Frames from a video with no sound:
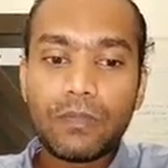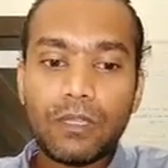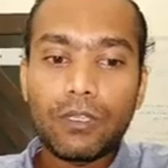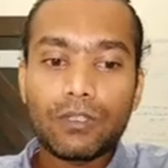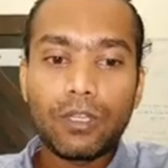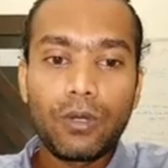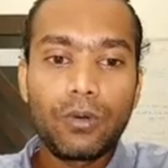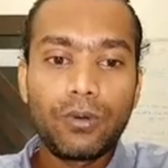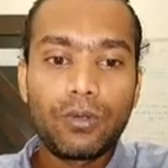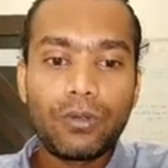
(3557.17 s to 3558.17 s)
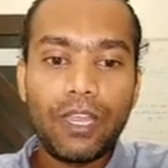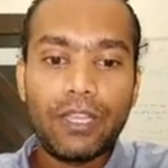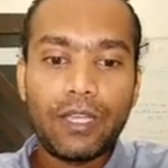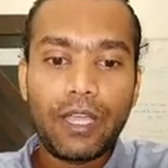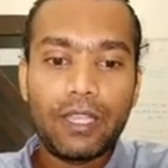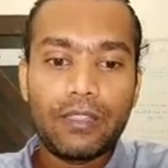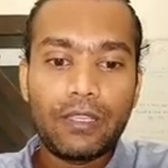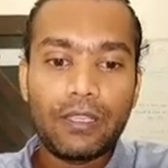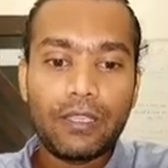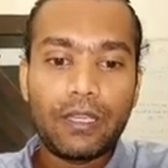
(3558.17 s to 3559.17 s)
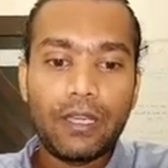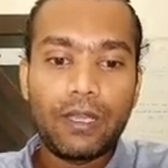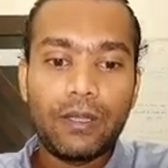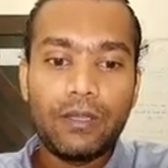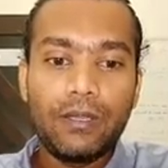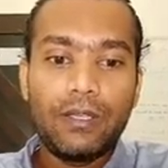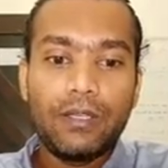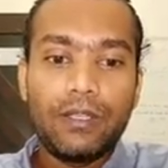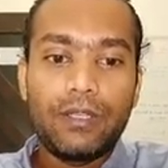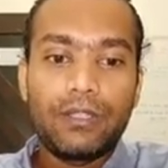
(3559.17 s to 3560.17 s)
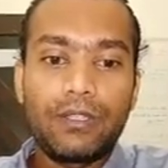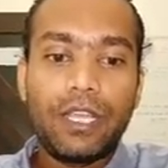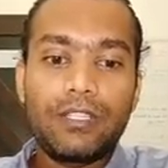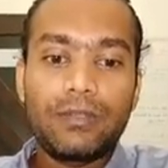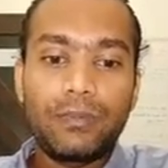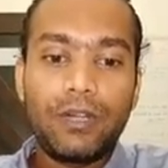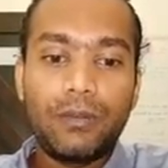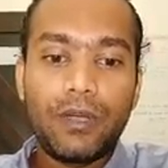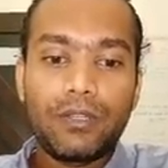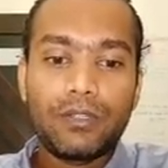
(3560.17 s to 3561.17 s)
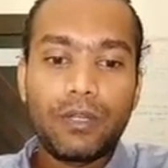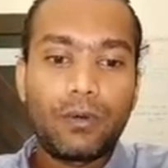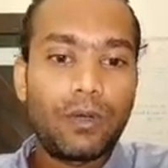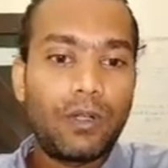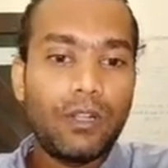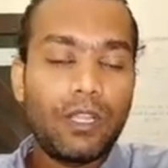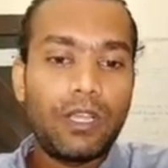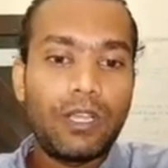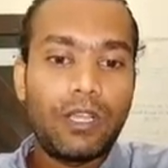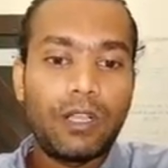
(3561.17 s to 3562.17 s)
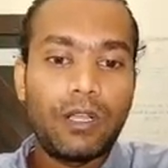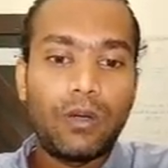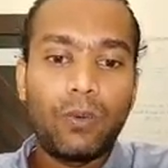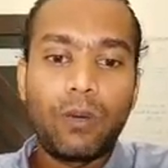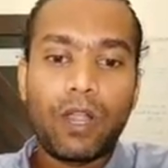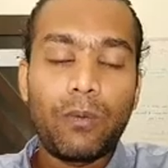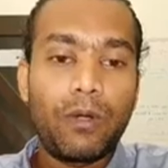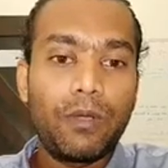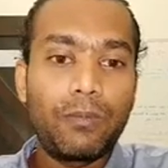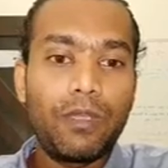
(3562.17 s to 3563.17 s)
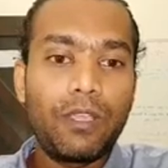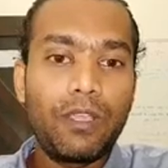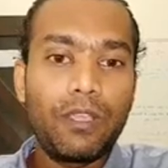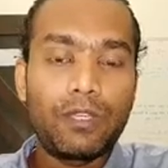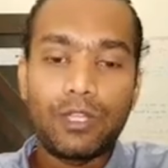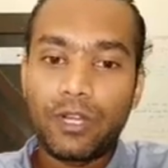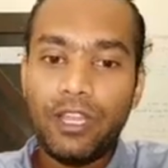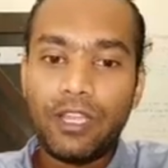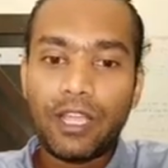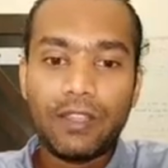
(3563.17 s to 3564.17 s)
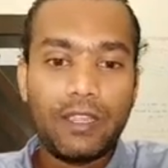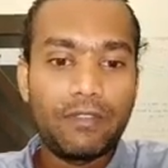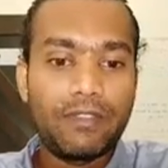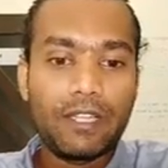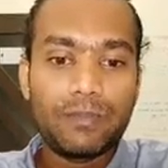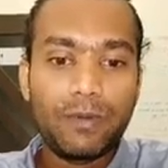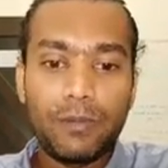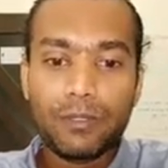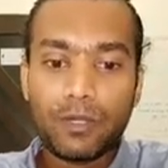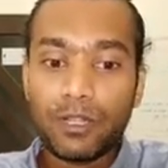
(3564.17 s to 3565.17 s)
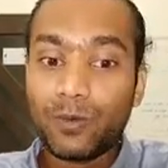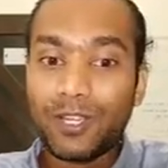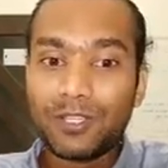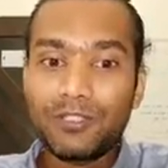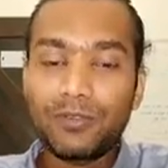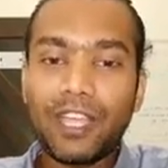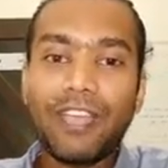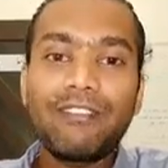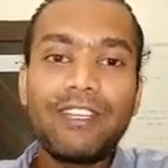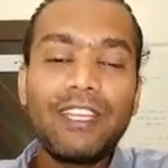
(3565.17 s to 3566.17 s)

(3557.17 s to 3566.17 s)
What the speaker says: So great, I think, so that's pretty much in overall what I wanted to be sharing. I think if that's pretty much all the questions we have,